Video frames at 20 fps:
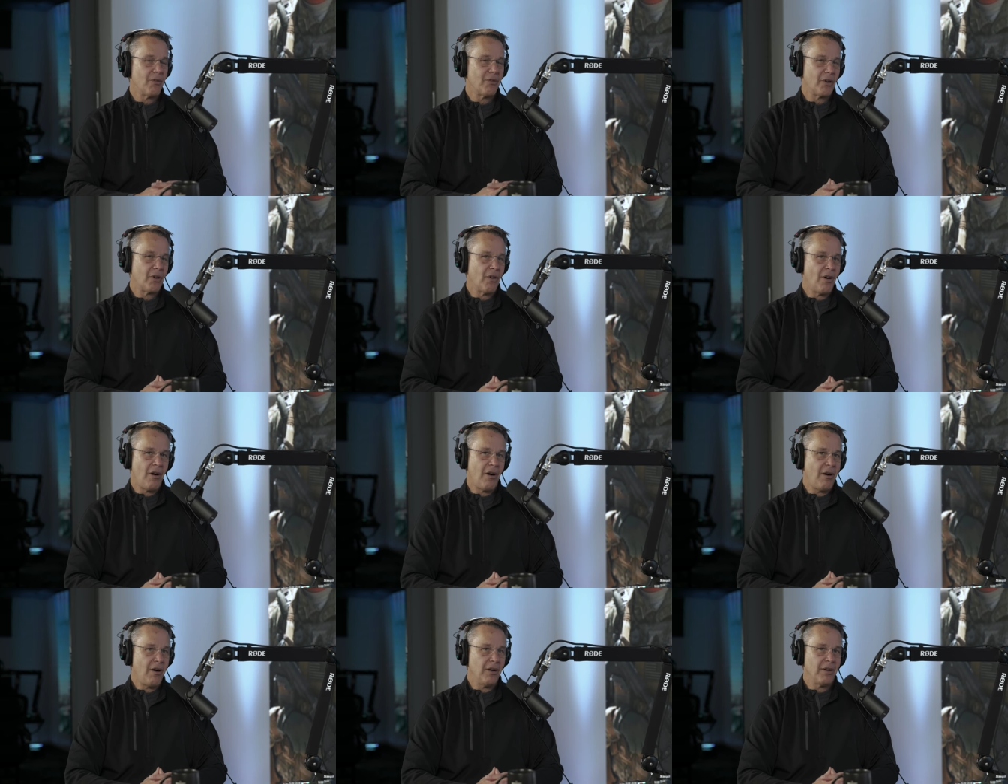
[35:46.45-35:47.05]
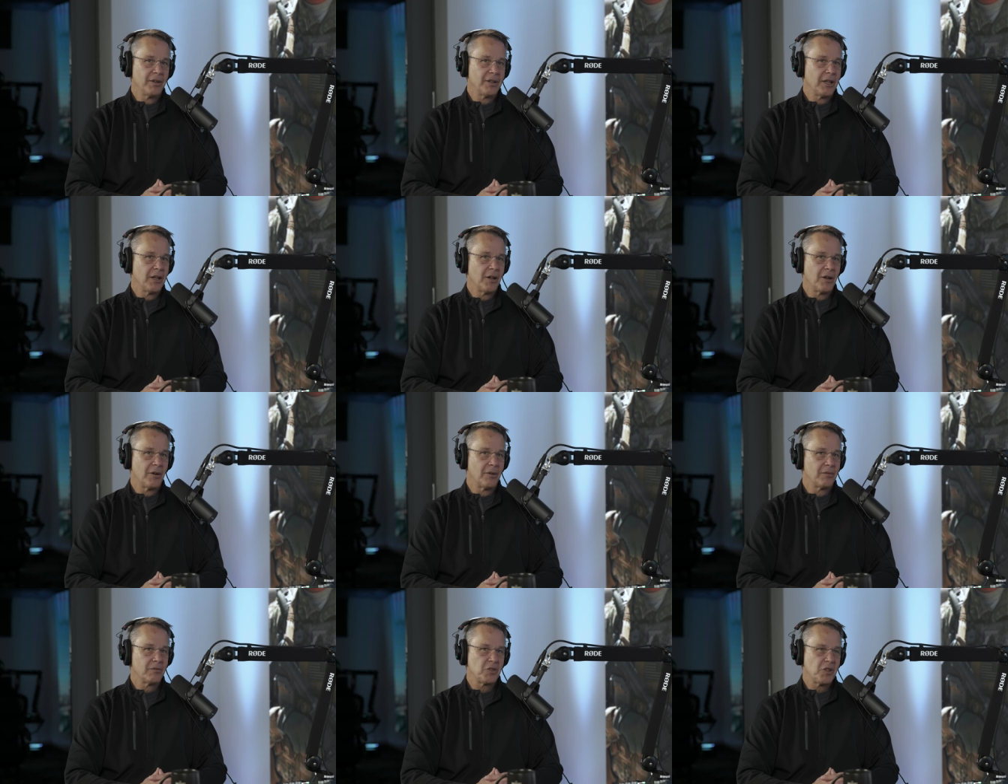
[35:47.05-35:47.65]
overall, you
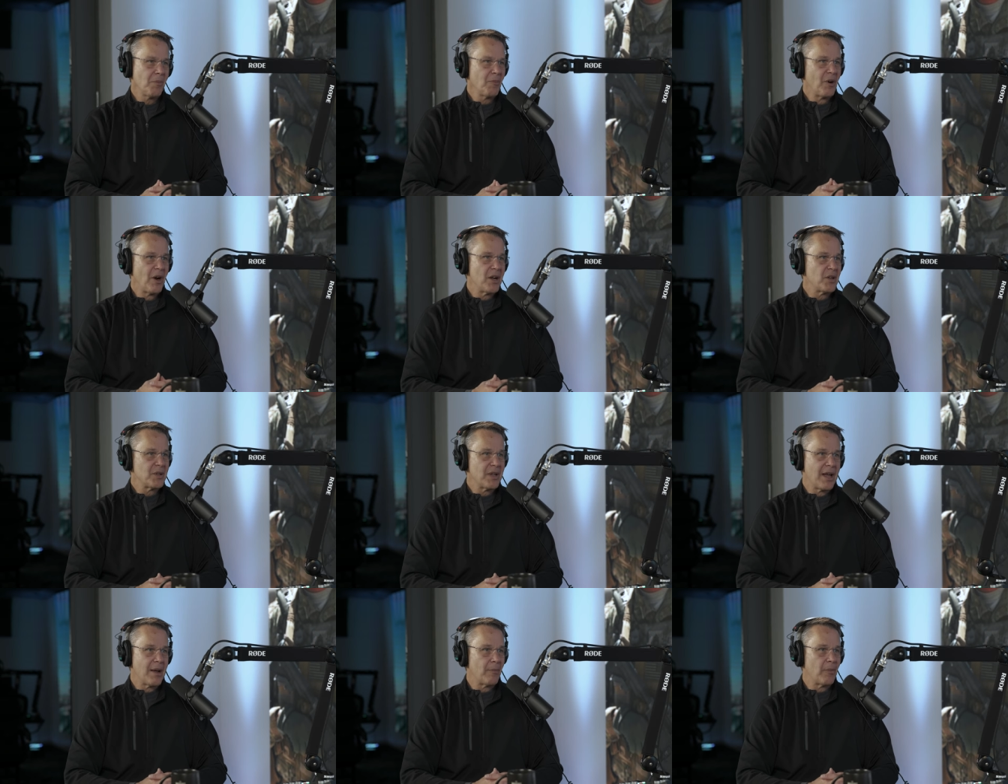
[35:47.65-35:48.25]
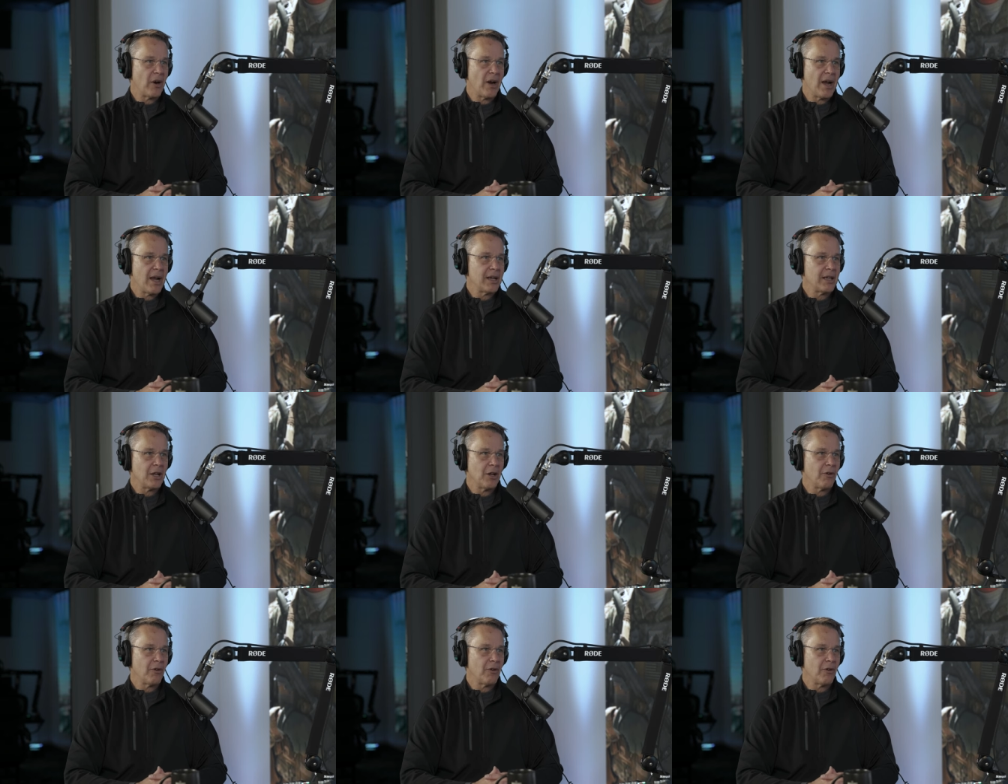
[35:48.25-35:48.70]
know, summarize that, Brian.